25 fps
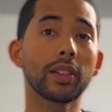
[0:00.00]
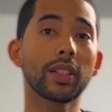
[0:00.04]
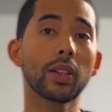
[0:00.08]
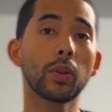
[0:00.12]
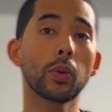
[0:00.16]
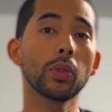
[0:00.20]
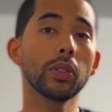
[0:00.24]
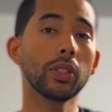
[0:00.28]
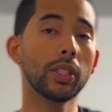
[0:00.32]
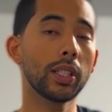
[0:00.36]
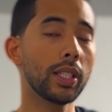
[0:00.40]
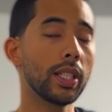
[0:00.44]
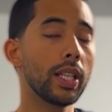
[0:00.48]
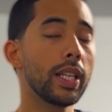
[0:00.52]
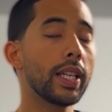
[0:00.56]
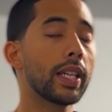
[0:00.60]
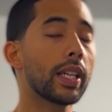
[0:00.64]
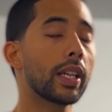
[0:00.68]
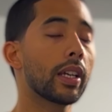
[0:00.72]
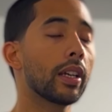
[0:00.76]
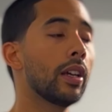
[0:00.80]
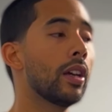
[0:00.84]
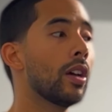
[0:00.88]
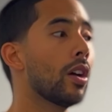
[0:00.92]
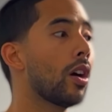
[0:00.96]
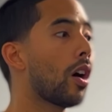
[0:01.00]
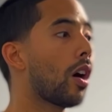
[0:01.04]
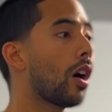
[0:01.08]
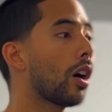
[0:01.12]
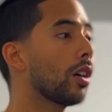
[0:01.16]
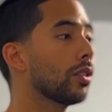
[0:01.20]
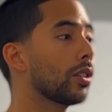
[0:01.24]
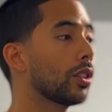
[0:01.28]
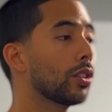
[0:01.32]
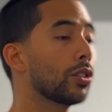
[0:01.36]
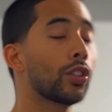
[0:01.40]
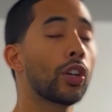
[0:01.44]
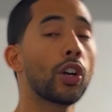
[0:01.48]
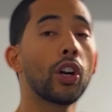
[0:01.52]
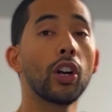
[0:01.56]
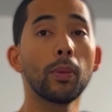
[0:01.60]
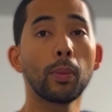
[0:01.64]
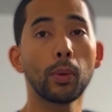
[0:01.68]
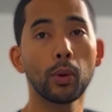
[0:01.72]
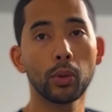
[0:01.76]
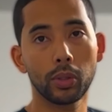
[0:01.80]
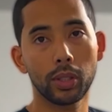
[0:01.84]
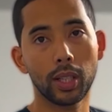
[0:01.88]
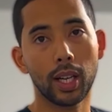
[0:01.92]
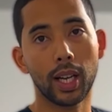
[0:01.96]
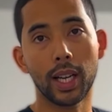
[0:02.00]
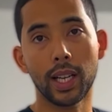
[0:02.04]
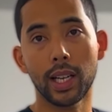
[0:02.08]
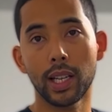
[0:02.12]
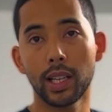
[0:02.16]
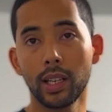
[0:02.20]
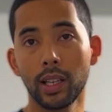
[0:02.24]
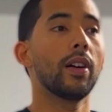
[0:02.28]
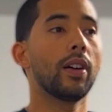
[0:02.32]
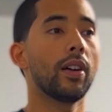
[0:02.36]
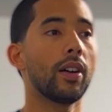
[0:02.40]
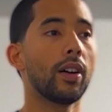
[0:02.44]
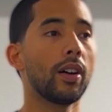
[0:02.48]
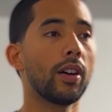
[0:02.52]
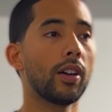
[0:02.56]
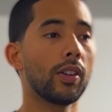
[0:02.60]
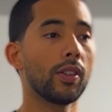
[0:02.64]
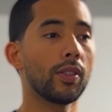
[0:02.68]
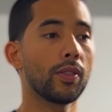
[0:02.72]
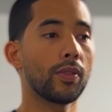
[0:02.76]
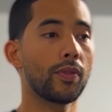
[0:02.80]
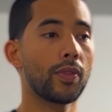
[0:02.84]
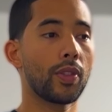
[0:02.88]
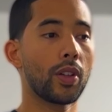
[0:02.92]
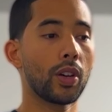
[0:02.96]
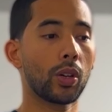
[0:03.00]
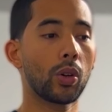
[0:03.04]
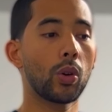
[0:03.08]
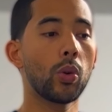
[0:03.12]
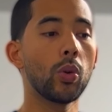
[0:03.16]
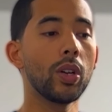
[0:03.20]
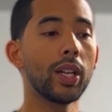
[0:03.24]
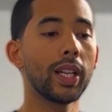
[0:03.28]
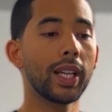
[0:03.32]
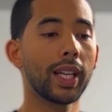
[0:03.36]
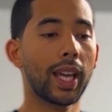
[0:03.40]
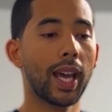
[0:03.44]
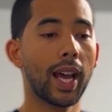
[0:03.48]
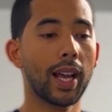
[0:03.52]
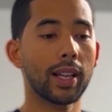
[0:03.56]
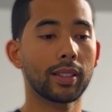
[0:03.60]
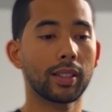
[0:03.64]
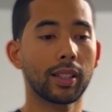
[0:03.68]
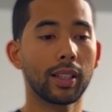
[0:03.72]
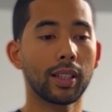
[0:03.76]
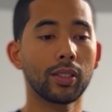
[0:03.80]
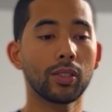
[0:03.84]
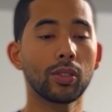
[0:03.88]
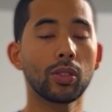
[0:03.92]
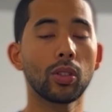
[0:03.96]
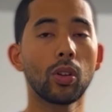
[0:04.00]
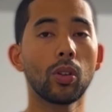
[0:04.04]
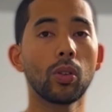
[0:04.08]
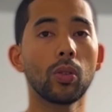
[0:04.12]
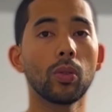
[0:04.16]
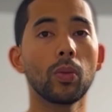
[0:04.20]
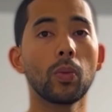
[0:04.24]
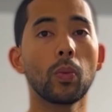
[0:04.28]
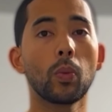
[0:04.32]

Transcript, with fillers: there was a leak on the turbo side of the cooling gasket. So